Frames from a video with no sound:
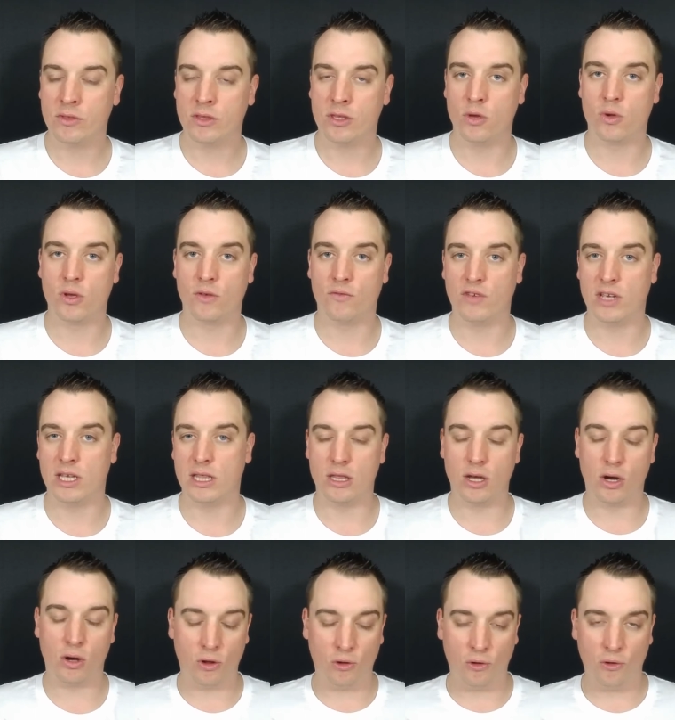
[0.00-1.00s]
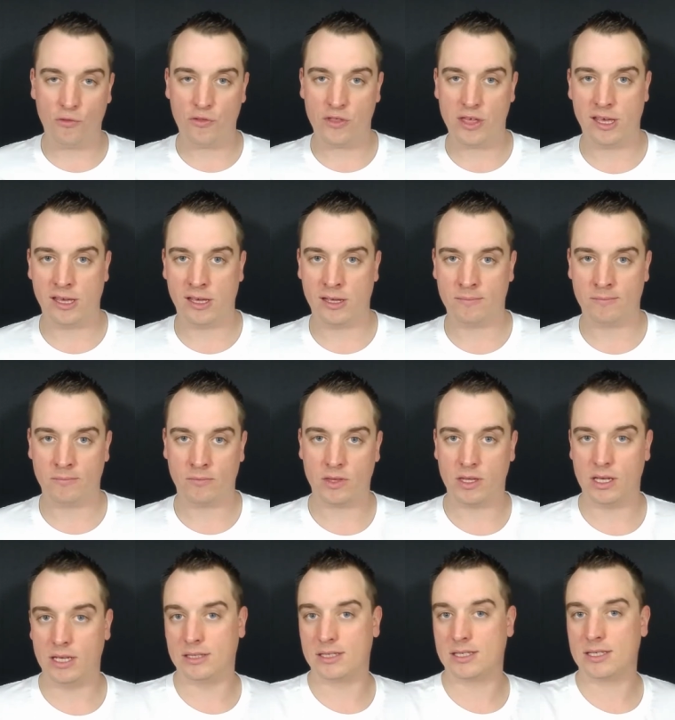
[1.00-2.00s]
You could feed the whole thing
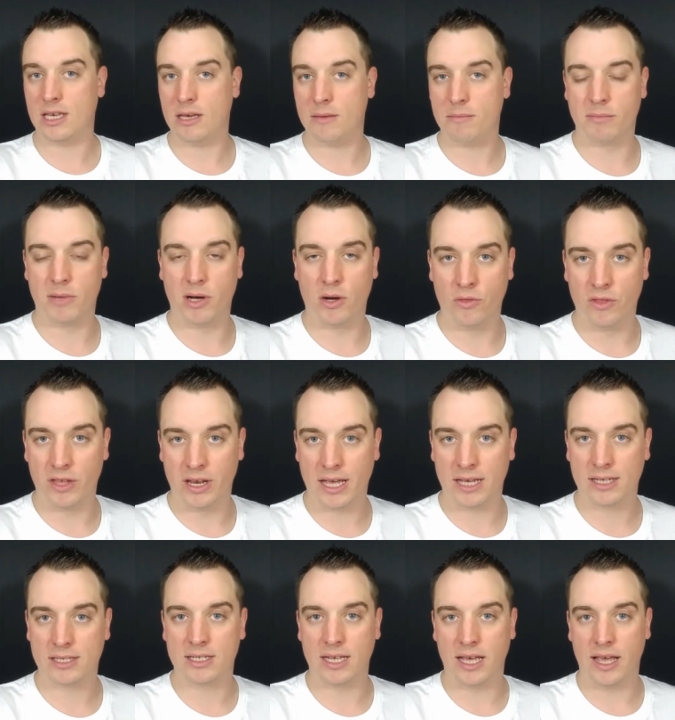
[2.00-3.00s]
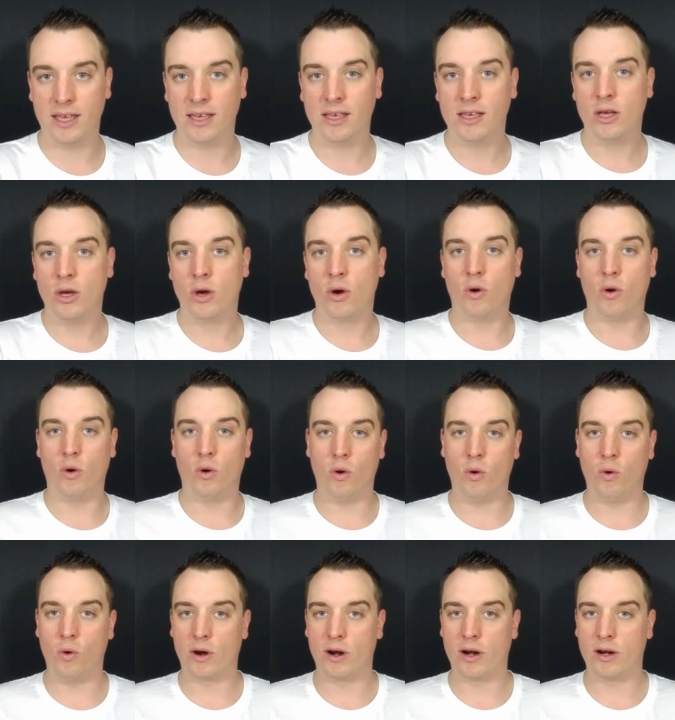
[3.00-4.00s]
and skip bone the next day,
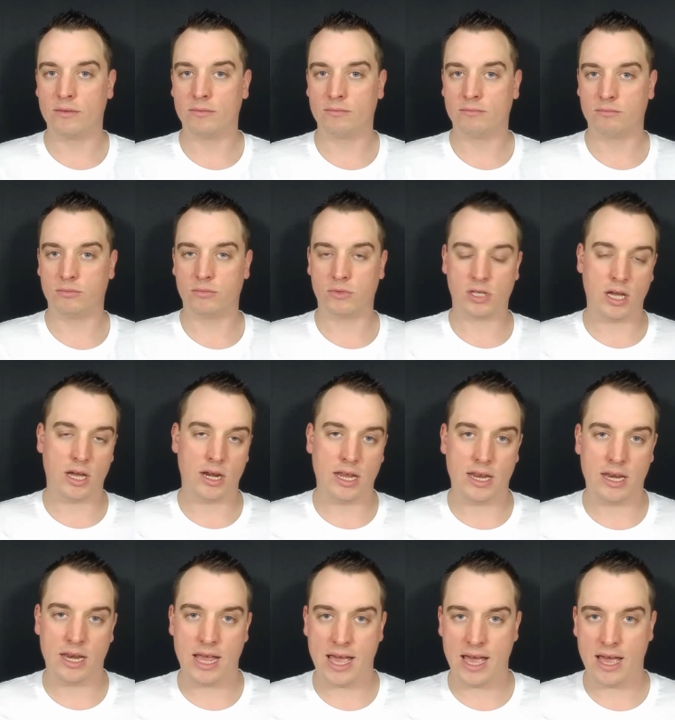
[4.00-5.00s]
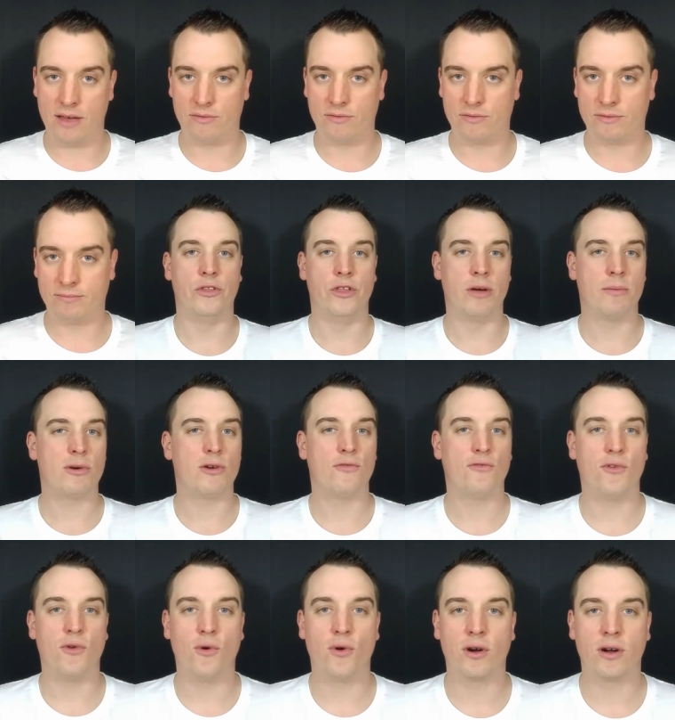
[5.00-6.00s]
or cut it in half. Number
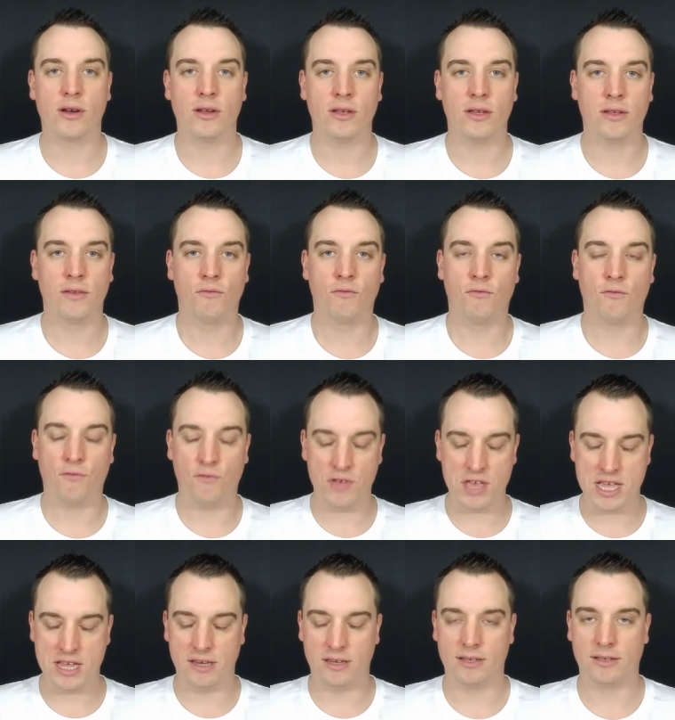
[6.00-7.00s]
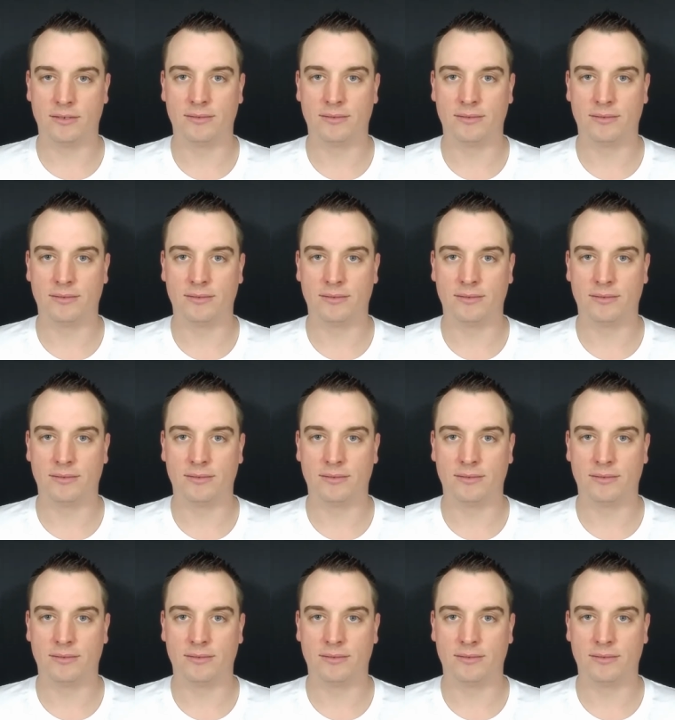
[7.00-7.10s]
4, feet.